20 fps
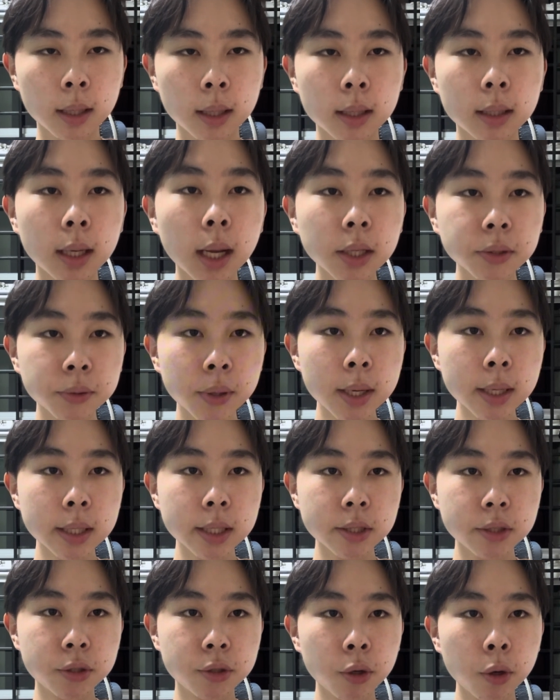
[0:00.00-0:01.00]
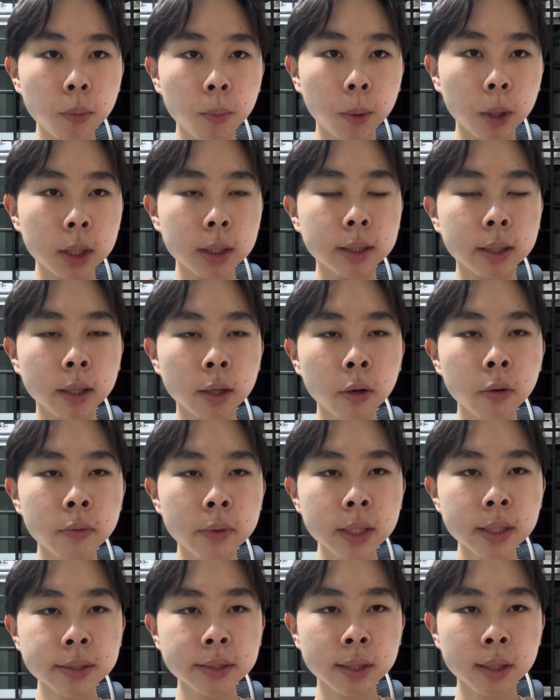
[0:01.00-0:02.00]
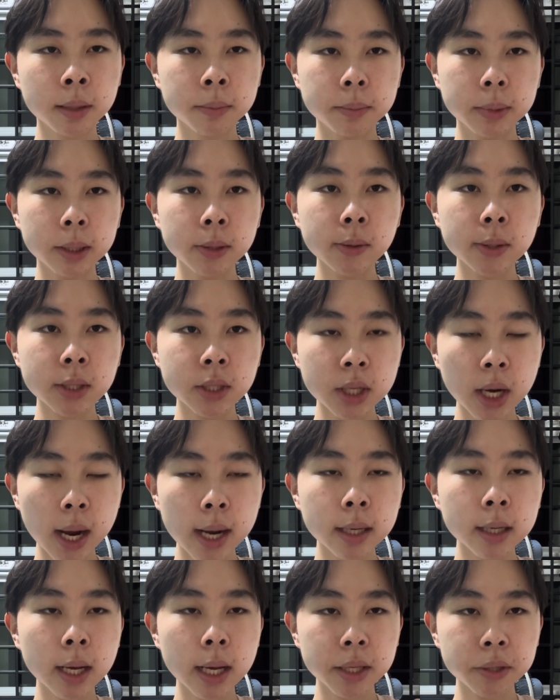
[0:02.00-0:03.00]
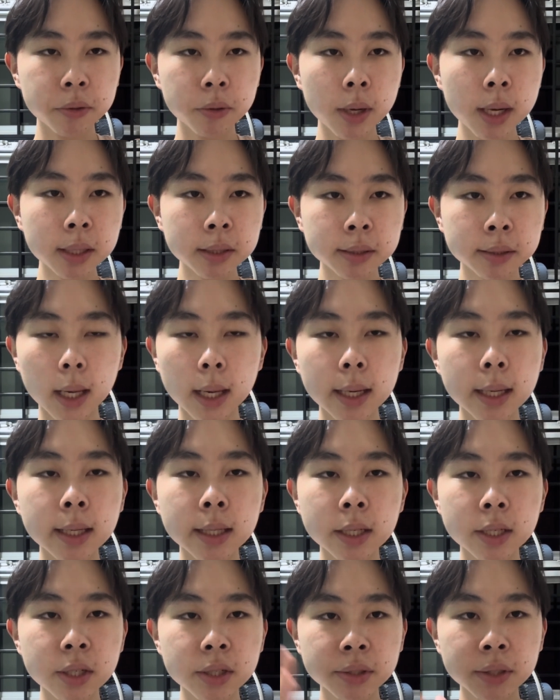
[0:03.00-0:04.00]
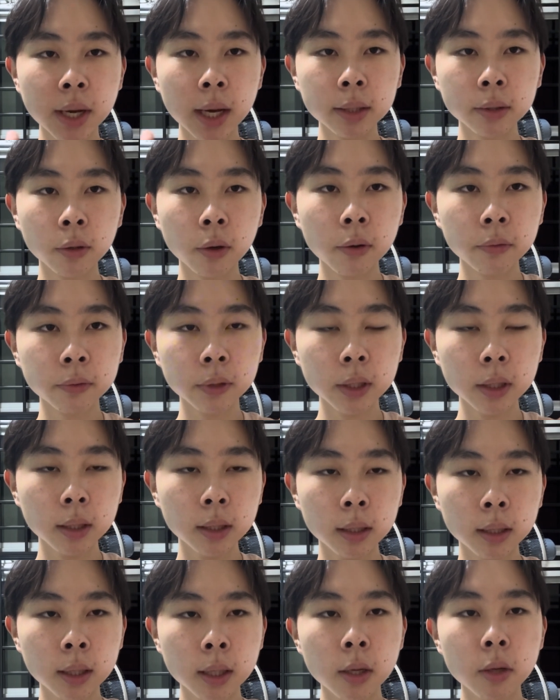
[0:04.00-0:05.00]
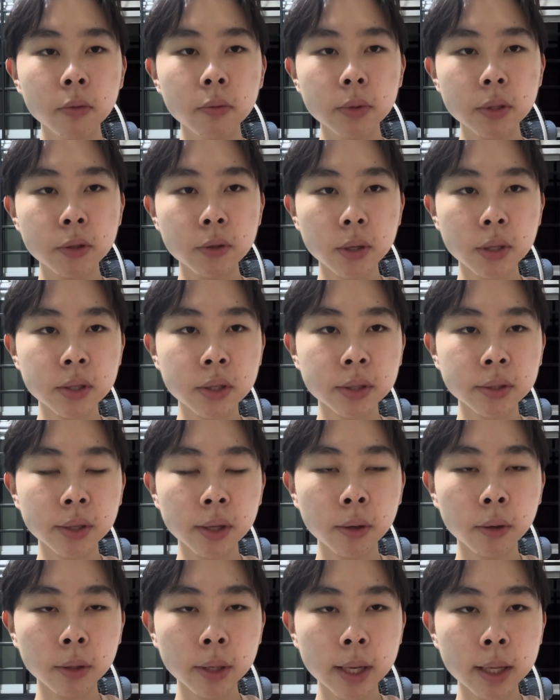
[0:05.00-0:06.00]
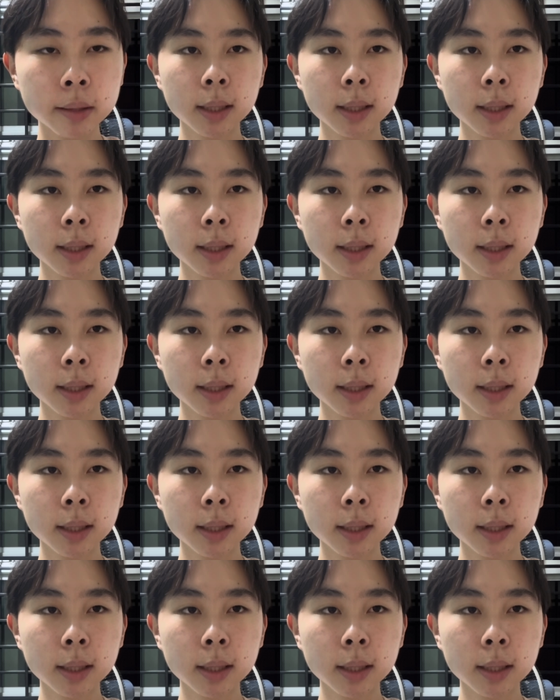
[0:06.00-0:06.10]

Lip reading: Last one is geopolitical risk between China and US, and then they just cut off the restrictions and all that.